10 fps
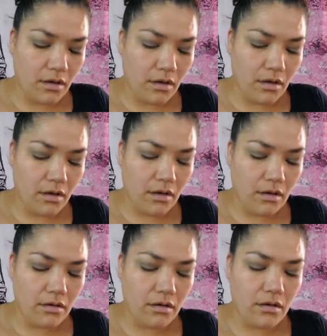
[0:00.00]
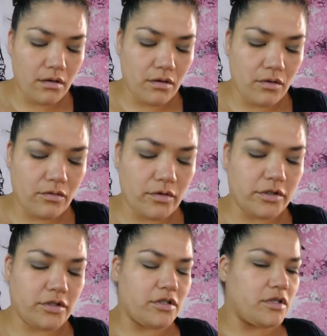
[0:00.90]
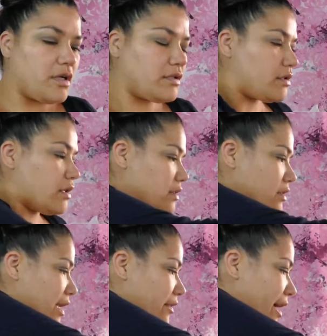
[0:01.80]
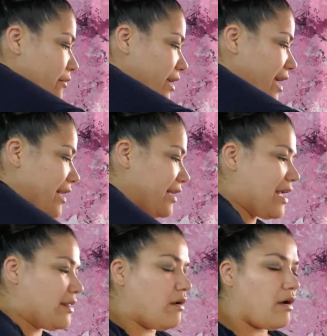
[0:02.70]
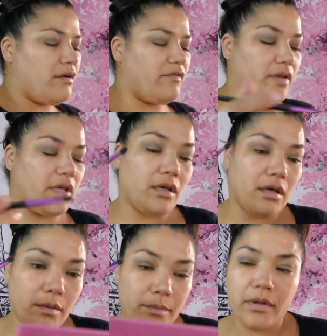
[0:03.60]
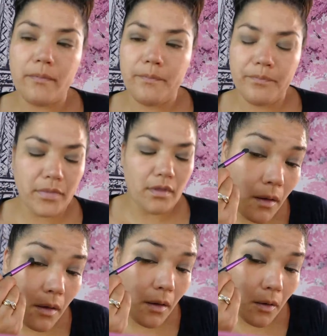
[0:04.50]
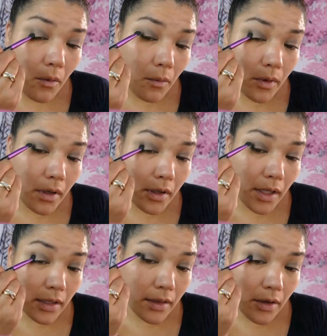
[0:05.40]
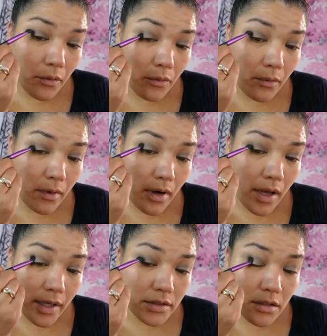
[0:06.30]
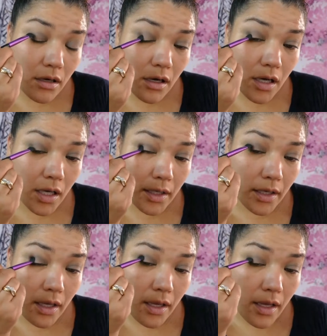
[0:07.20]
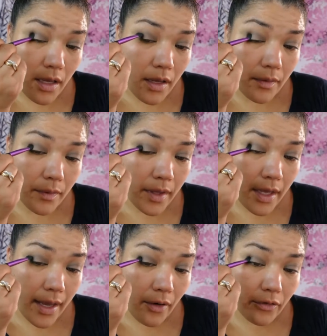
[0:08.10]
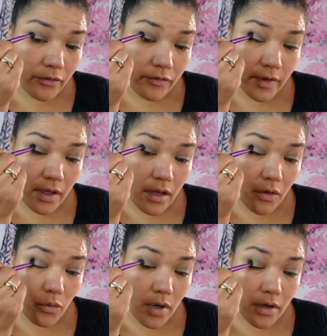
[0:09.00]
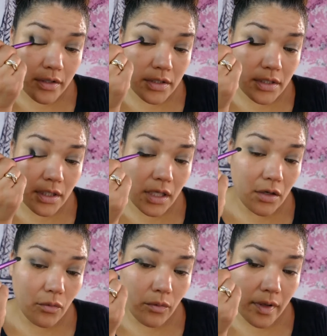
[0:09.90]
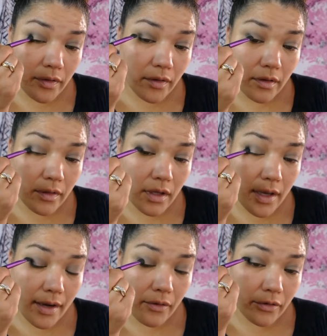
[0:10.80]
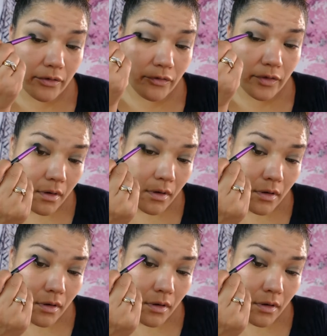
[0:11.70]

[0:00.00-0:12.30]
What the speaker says: And we're just, now that one had a lot of kick up. We're going to take that right on the outer V, and we are sticking with the outer V.